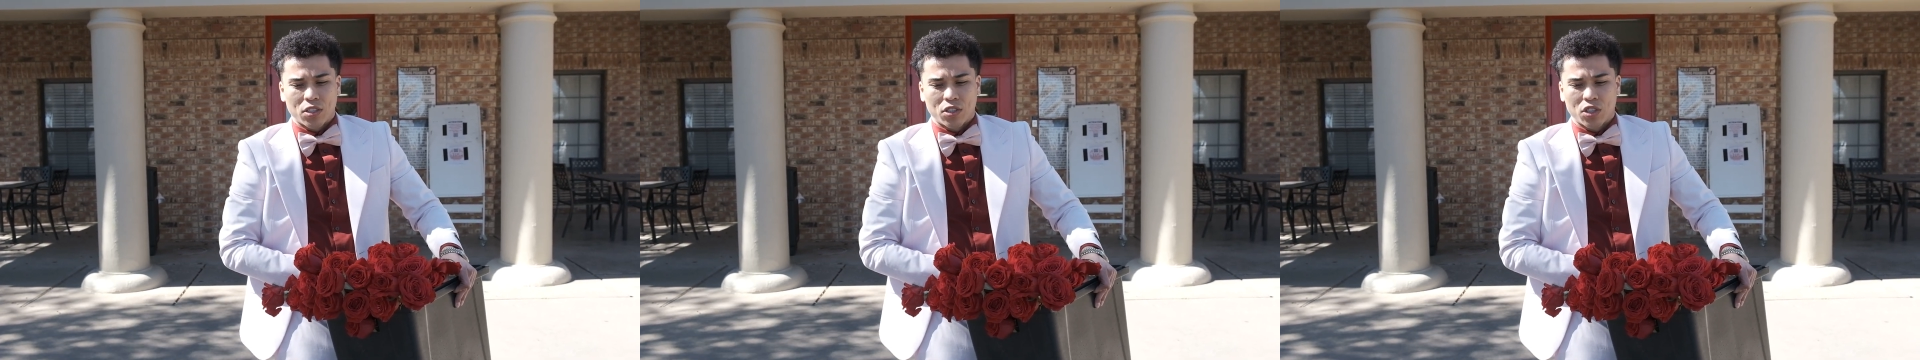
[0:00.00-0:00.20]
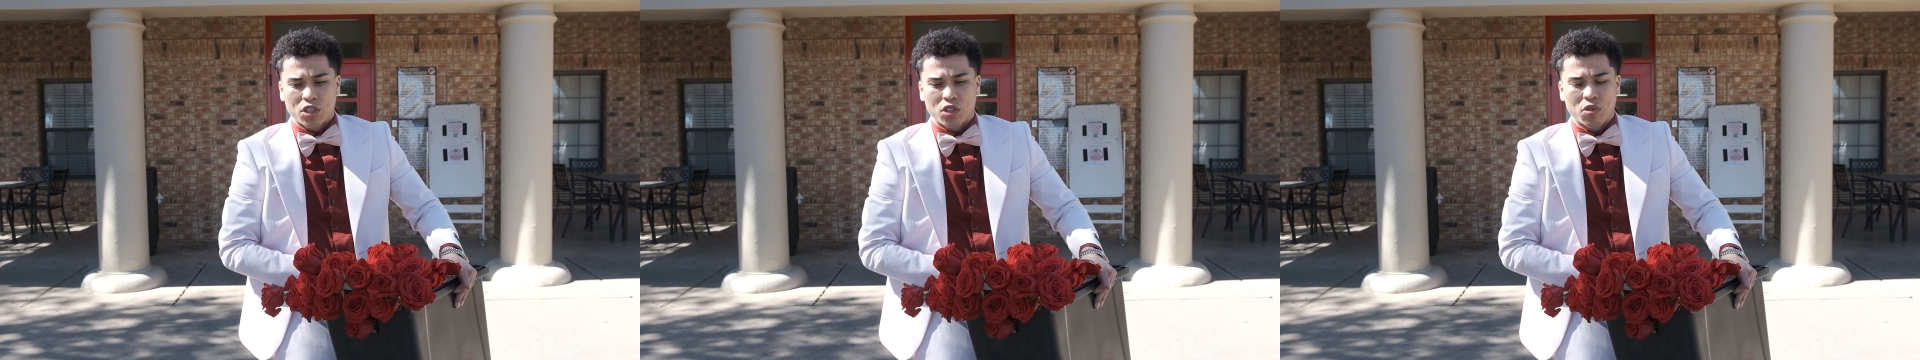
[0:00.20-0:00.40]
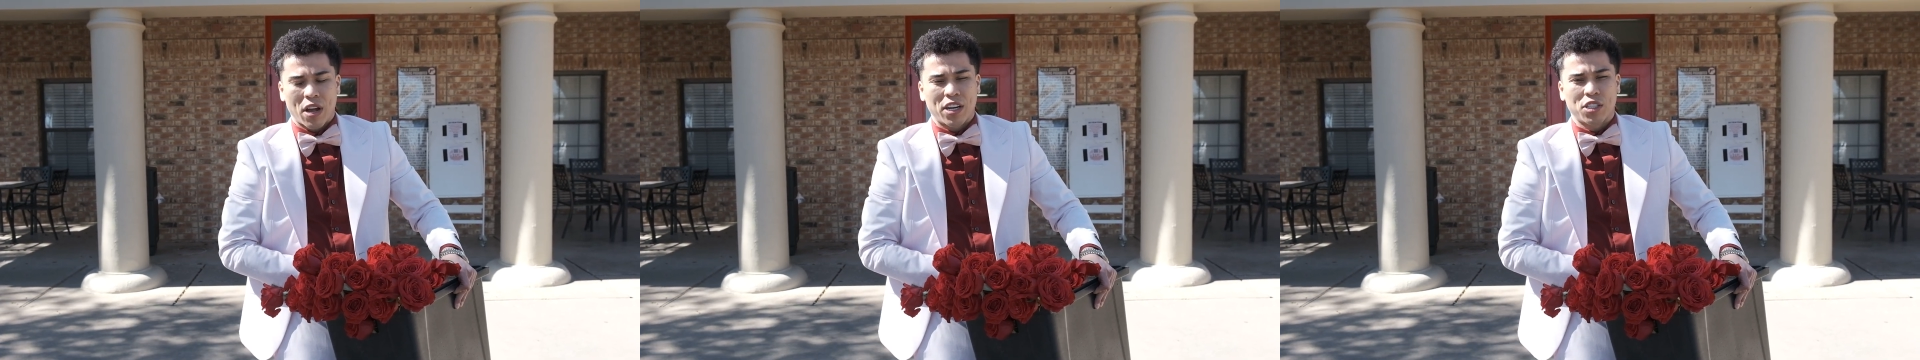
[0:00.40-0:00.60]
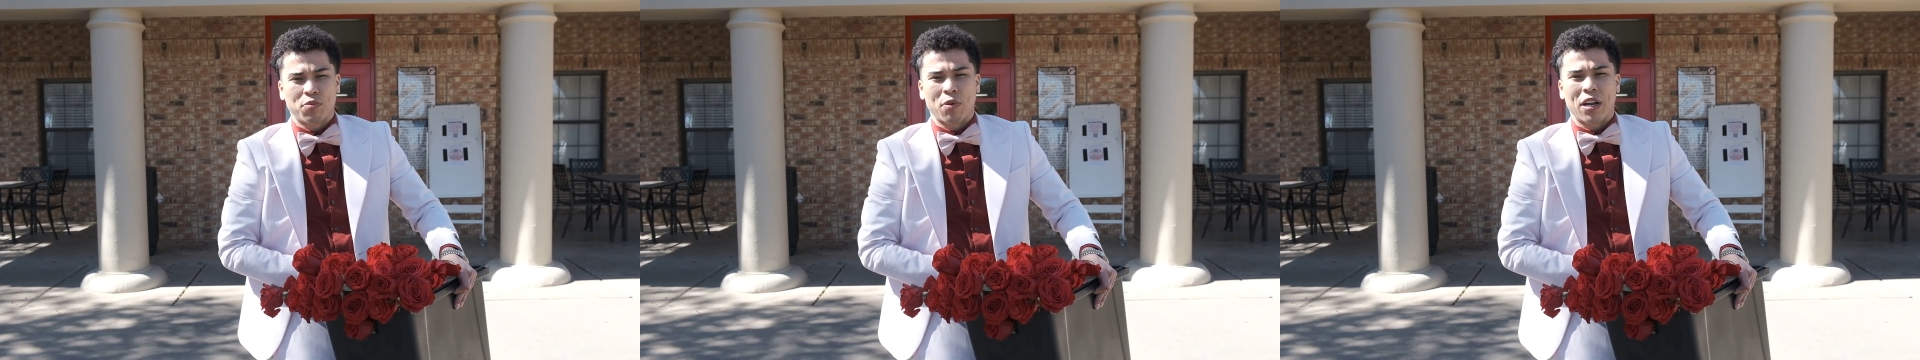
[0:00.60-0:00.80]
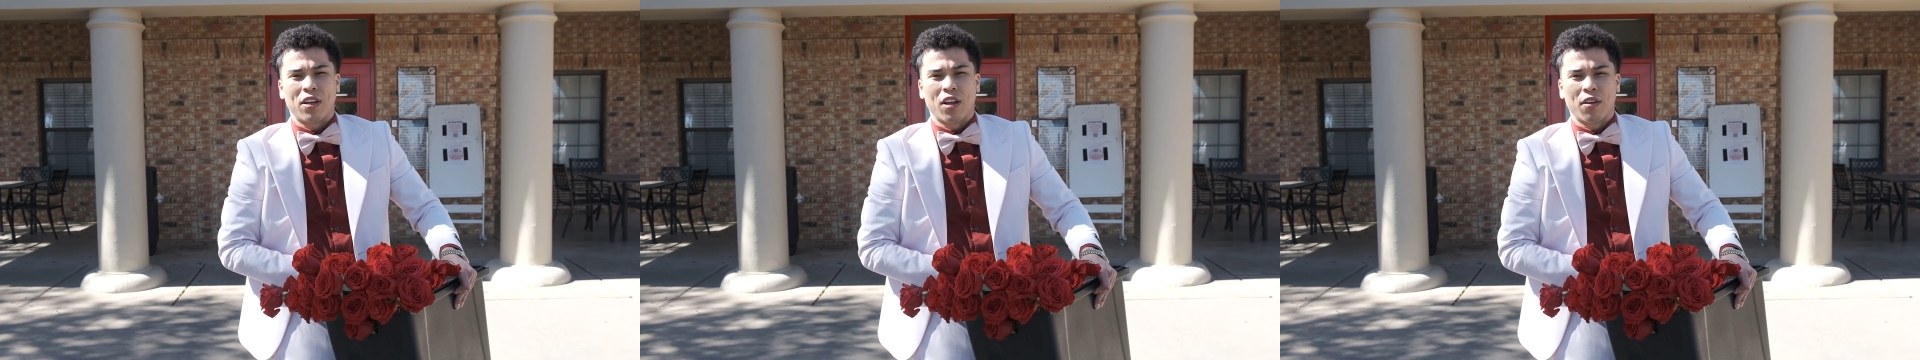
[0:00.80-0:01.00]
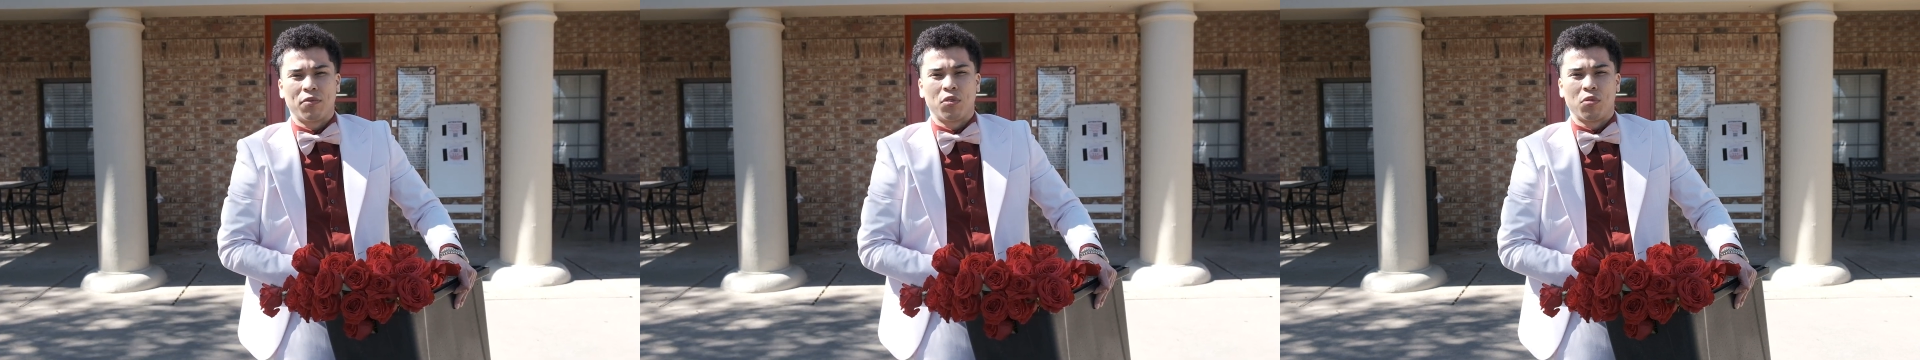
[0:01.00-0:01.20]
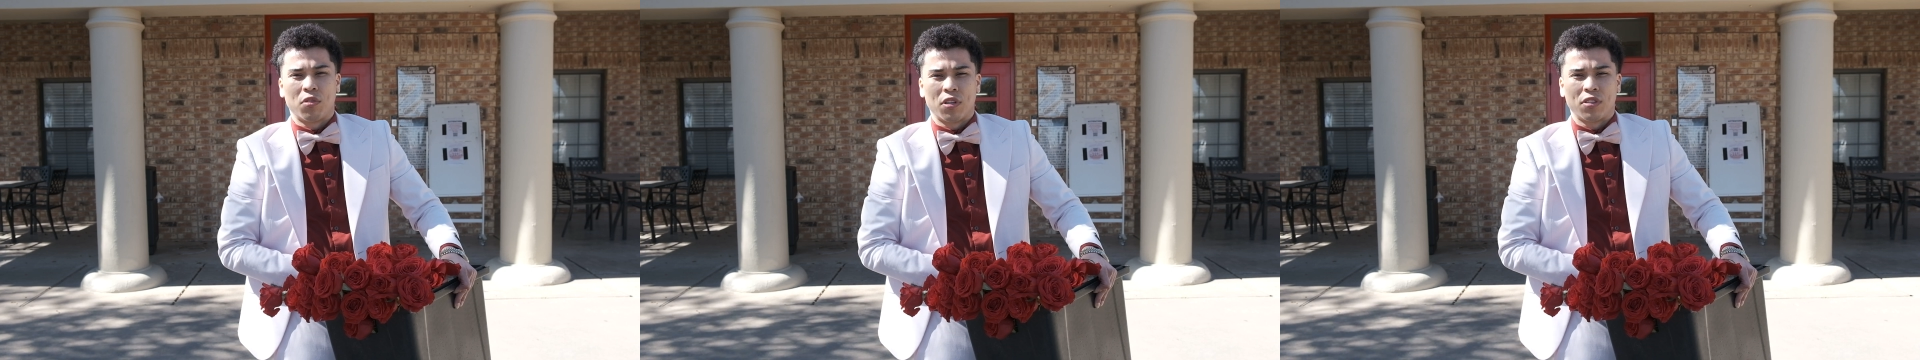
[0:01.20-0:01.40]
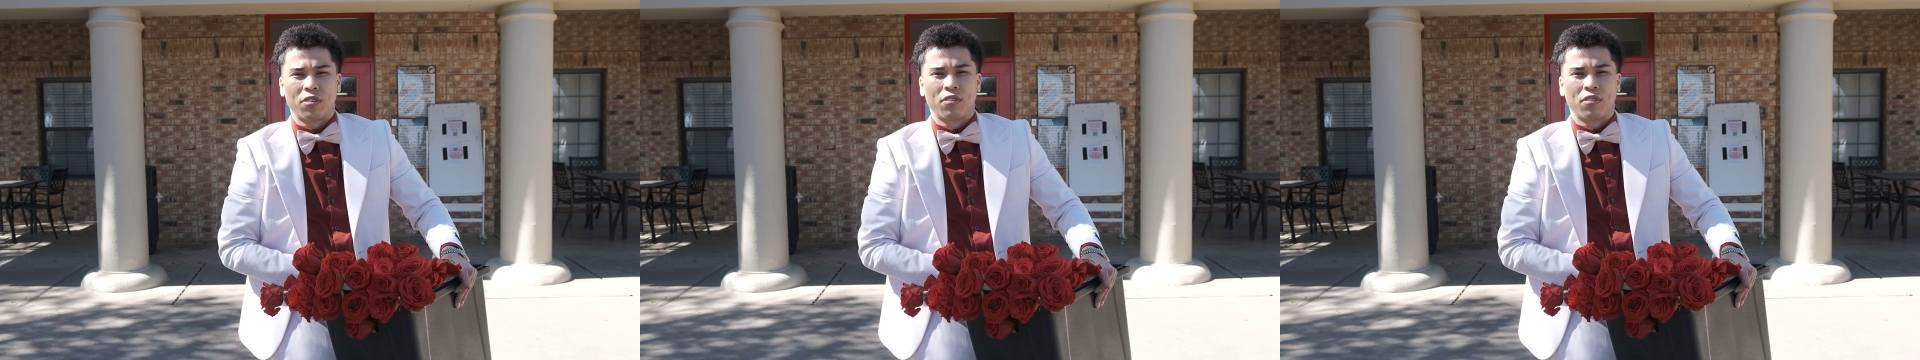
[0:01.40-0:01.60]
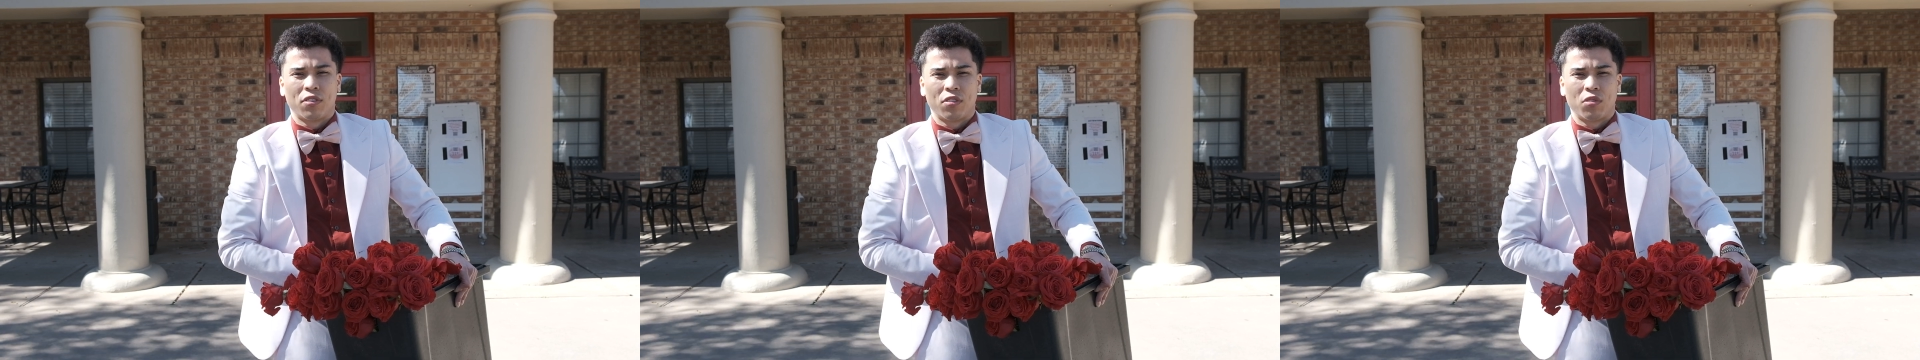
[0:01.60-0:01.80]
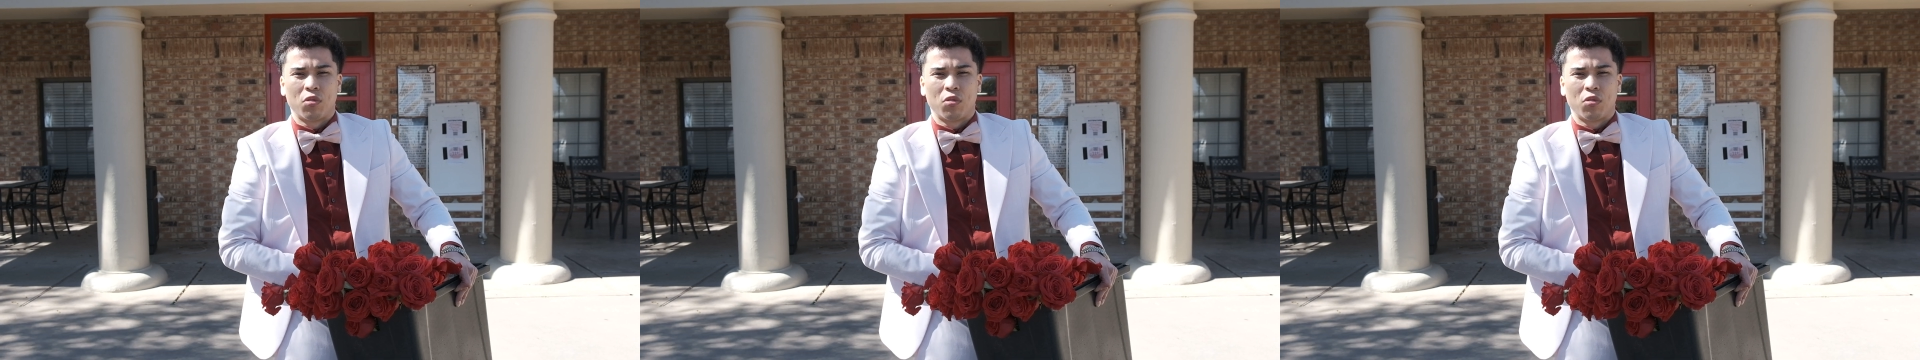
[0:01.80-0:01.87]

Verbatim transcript: just try to spread love through this